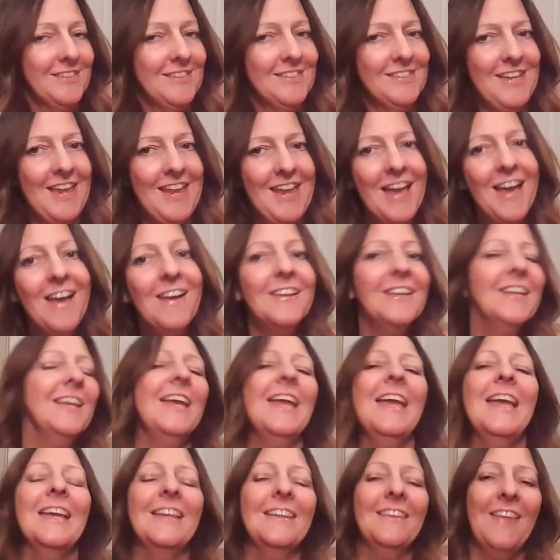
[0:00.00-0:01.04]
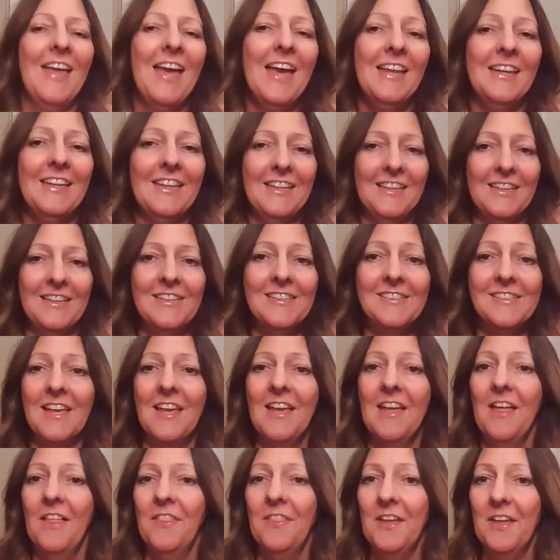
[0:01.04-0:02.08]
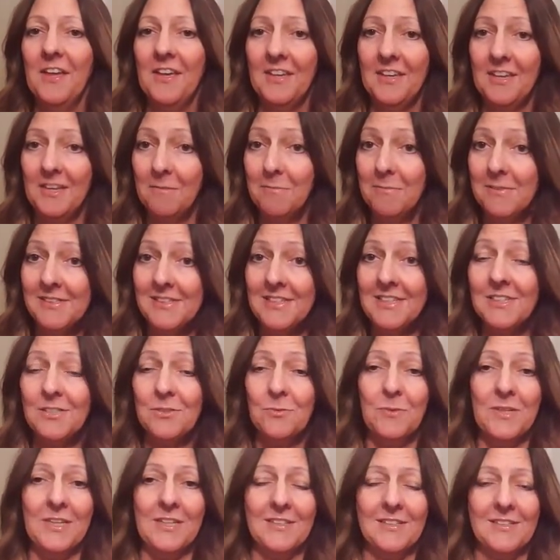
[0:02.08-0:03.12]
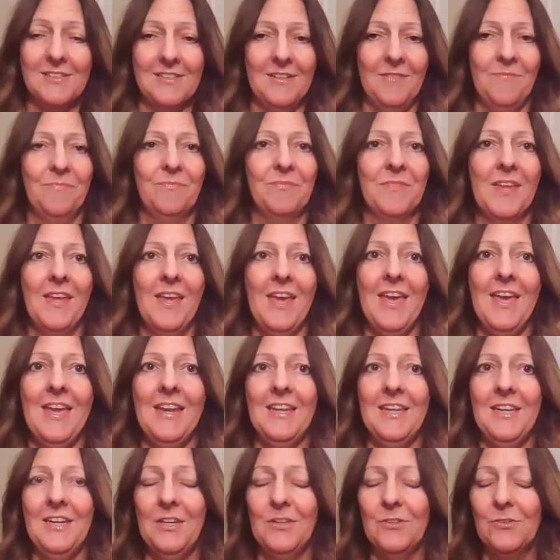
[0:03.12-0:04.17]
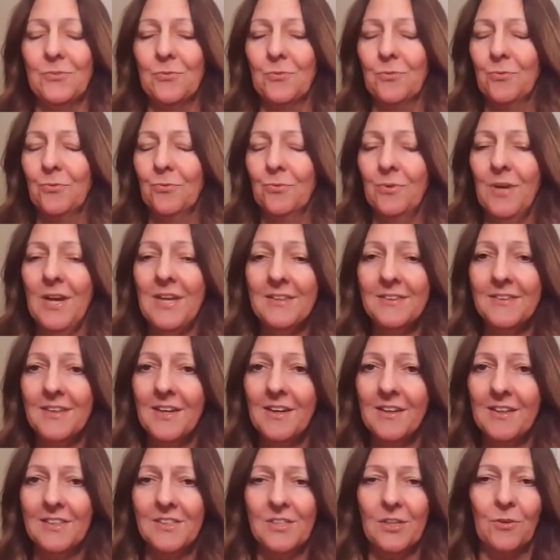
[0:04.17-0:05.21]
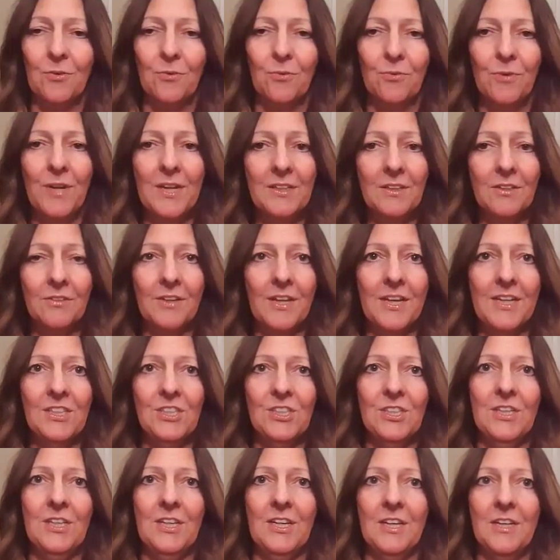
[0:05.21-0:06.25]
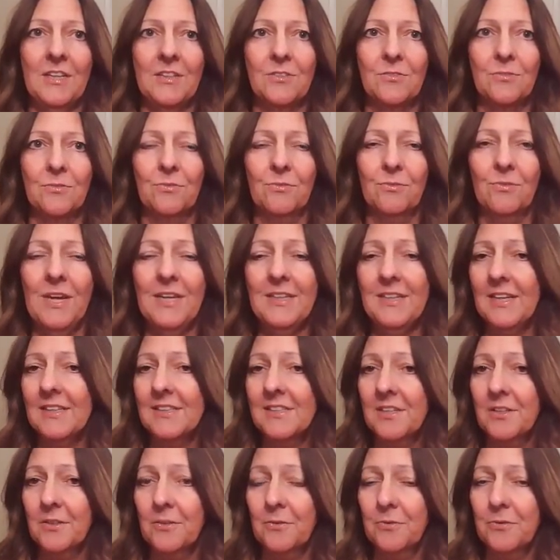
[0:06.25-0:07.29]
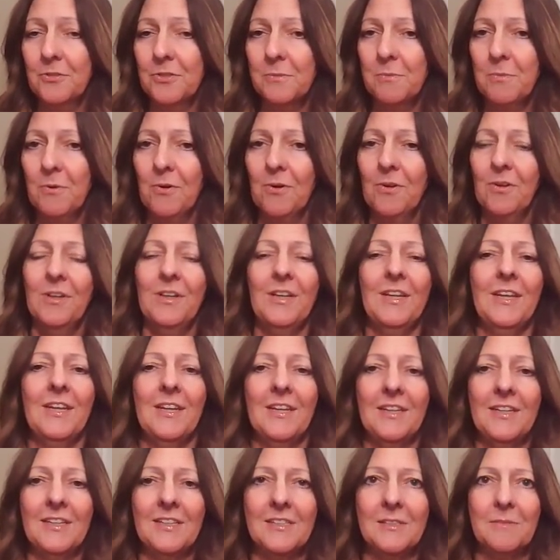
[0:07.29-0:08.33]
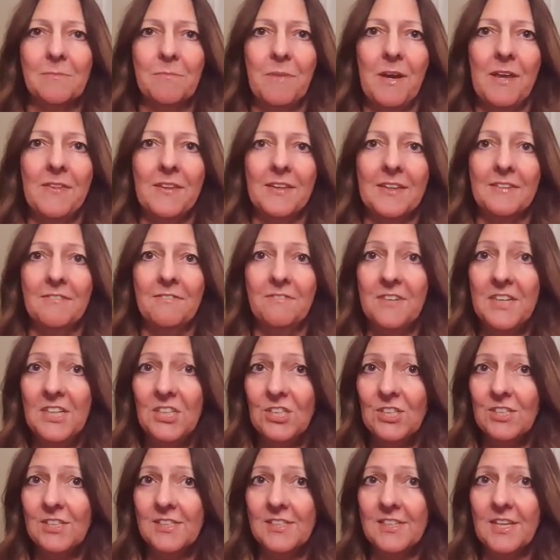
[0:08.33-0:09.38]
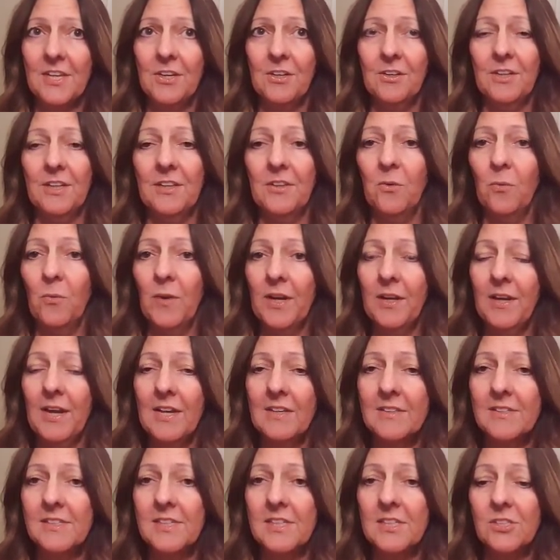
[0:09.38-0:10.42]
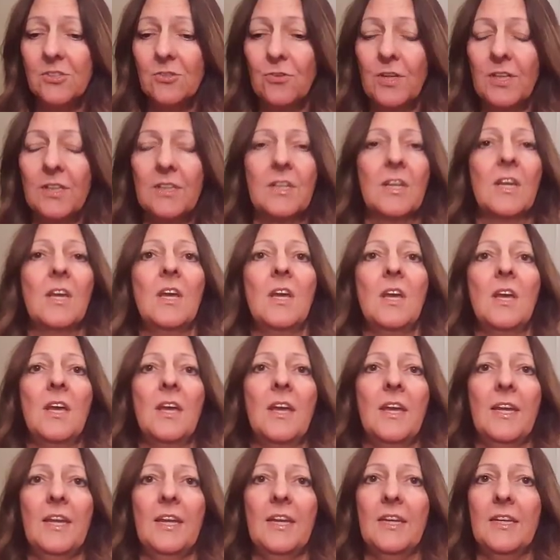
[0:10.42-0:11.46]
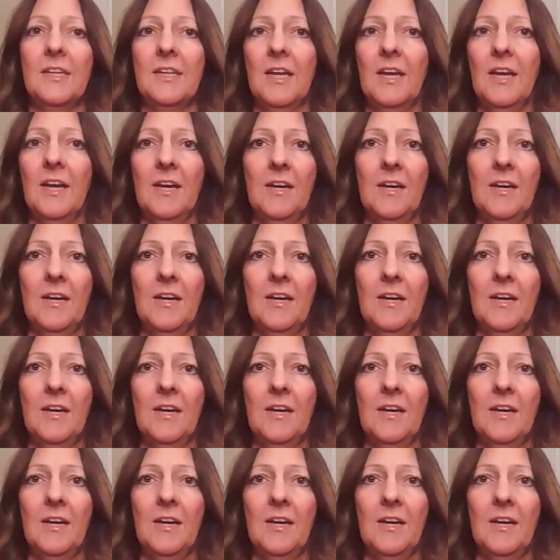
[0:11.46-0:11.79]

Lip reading: to stay at, and that is the Embassy Suites. And it is right there. It's a great location. It is right next to the cruise port. It is by the convention center in the warehouse district. It